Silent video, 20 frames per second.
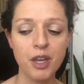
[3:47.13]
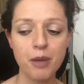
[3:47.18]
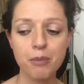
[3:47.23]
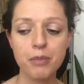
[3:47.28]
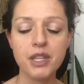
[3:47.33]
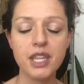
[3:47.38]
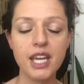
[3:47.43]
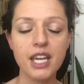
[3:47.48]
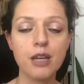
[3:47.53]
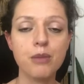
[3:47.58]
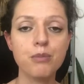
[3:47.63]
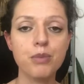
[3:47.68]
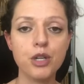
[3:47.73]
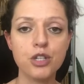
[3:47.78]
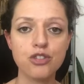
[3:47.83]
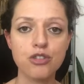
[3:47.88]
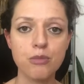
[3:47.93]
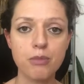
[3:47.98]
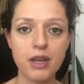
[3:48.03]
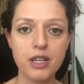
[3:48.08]
but they can put
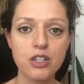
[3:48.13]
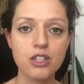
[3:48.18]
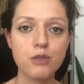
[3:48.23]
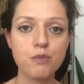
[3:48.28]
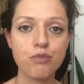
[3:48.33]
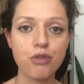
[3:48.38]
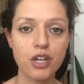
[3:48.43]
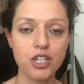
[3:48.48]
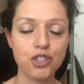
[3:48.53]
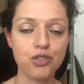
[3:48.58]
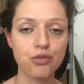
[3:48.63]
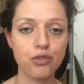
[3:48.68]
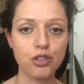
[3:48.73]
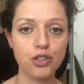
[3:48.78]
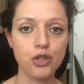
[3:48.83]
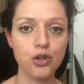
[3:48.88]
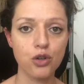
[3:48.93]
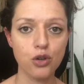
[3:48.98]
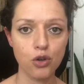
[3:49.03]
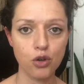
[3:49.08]
tremendous pressure on
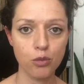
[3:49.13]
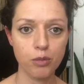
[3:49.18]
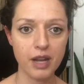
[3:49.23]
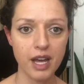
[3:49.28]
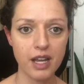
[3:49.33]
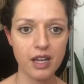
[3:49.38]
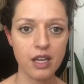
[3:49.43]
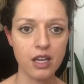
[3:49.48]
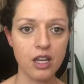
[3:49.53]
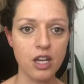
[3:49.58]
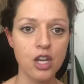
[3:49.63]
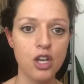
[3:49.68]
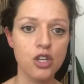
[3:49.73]
your gallbladder.